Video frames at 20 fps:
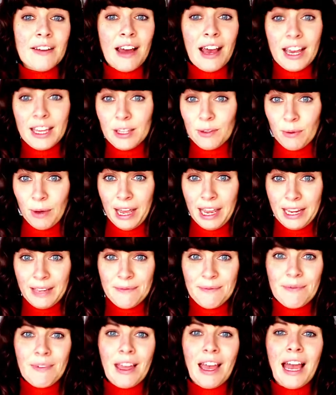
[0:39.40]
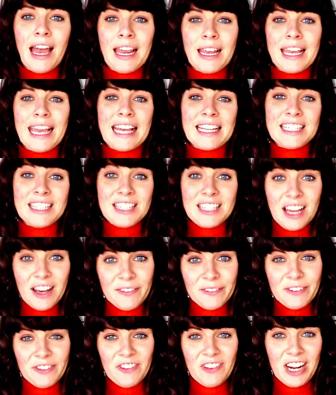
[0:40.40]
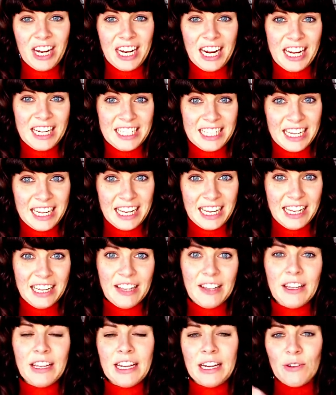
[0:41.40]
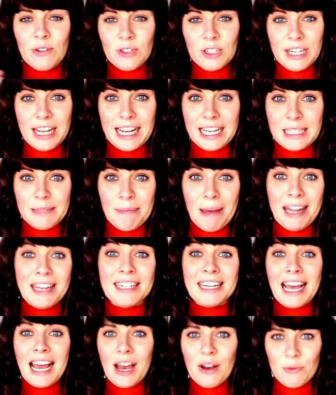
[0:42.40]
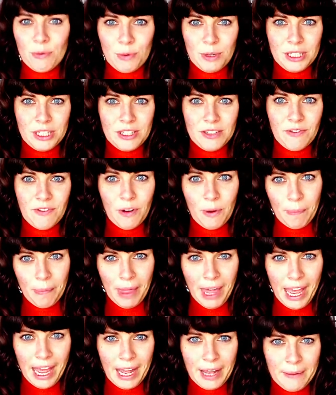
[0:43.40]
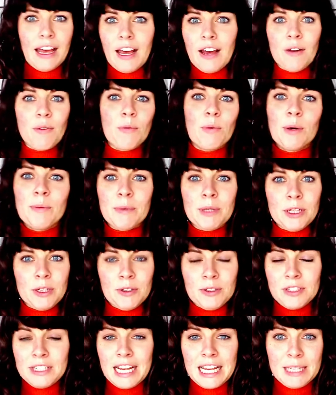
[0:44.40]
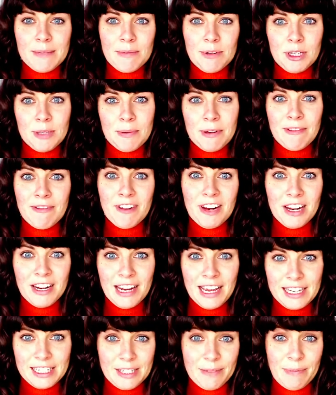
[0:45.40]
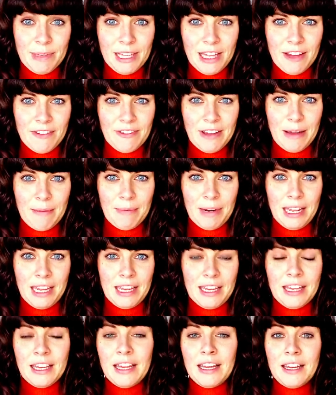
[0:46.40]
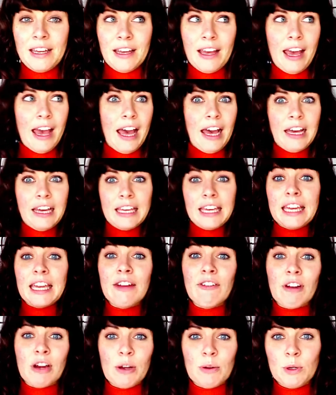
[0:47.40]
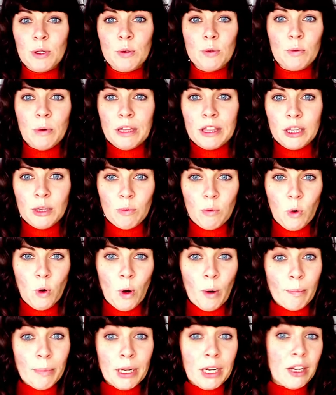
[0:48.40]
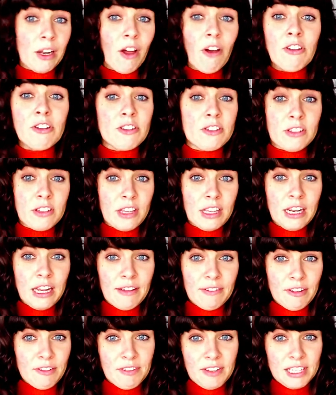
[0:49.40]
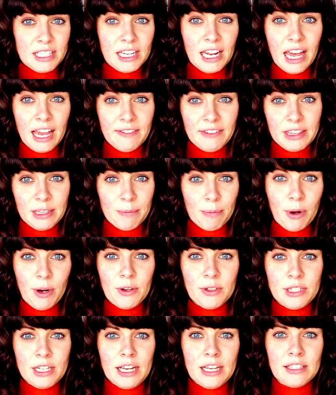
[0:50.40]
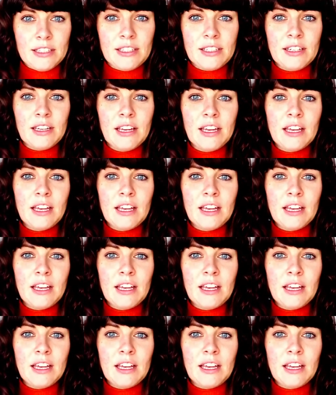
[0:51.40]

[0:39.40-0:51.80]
Either way, I get enough of an idea in order to expand outwards from there. A woman who's desperate to be reunited with her family. A hero who won the war but lost the love of his life in the process.